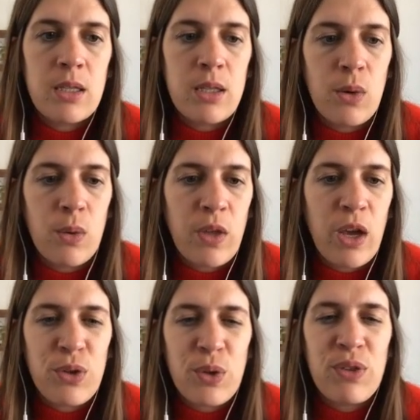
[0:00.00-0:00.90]
So
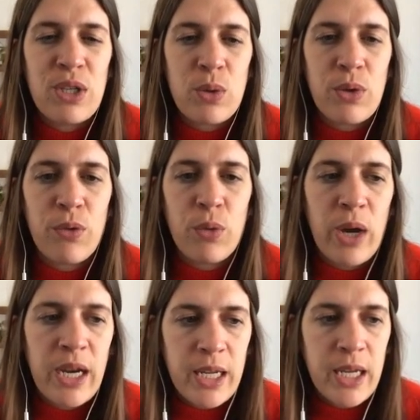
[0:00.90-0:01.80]
they also have this sort of
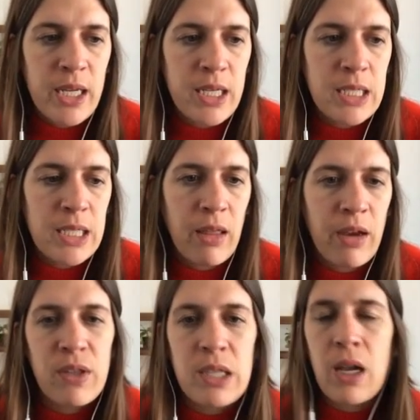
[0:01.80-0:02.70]
gradient. A
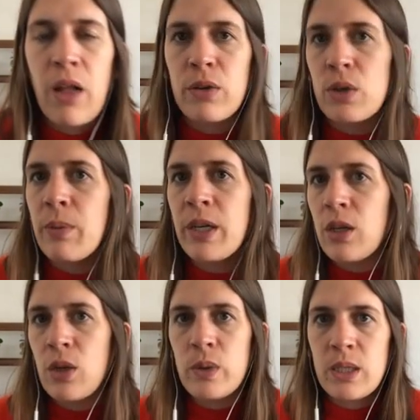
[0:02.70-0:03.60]
lot of these colors are
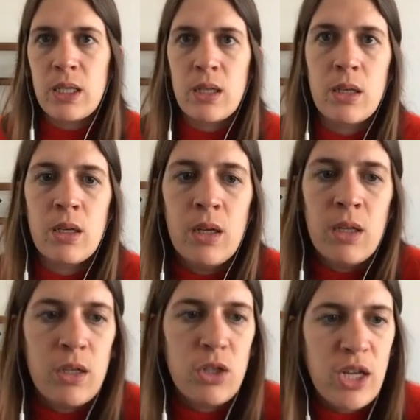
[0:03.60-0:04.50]
being used in
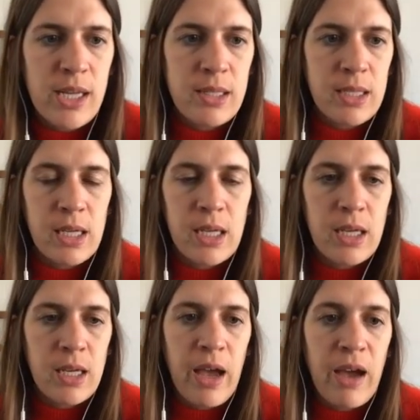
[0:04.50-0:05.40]
Gen
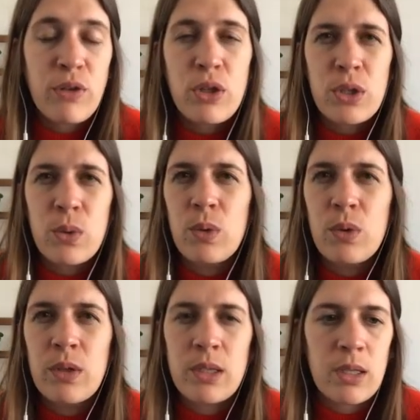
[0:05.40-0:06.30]
Z. After
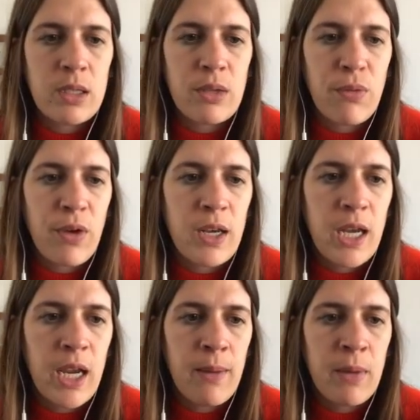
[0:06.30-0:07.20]
School is a
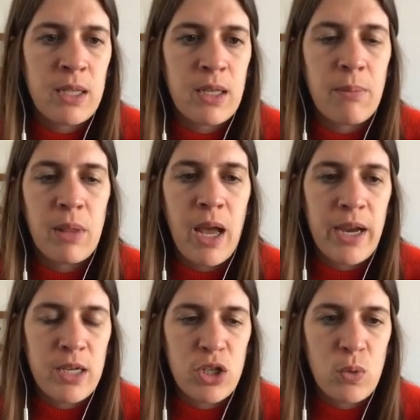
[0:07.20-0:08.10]
fun name because it
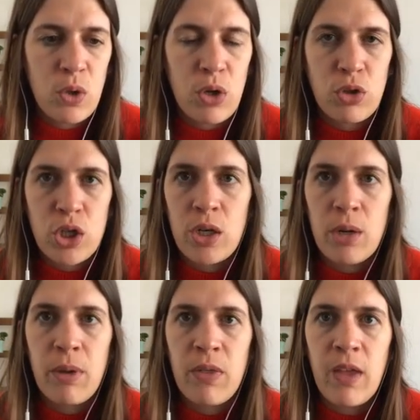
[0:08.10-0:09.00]
implies youth
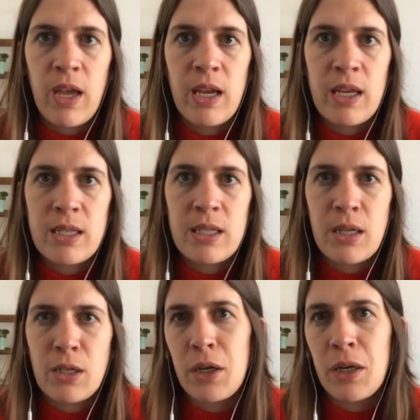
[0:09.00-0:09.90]
culture, but that it's
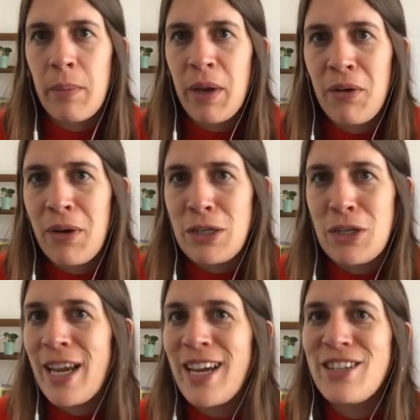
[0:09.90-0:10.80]
not talking about
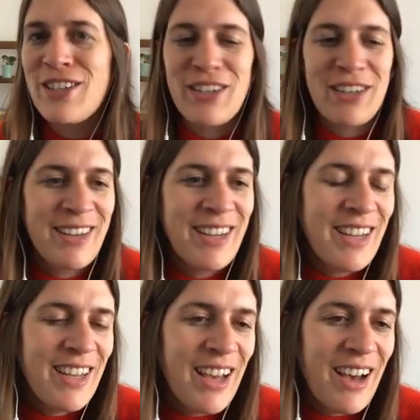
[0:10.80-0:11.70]
education,
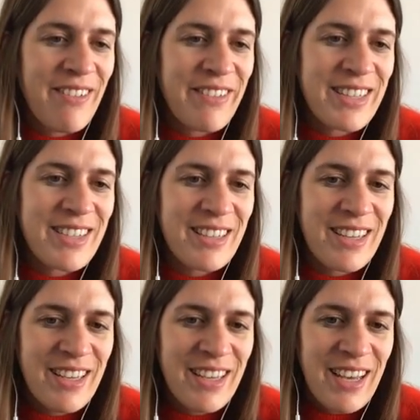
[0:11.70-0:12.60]

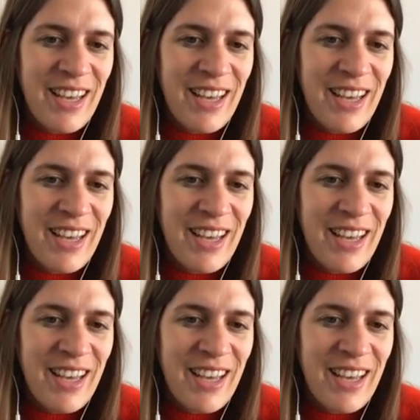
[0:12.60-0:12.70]
obviously.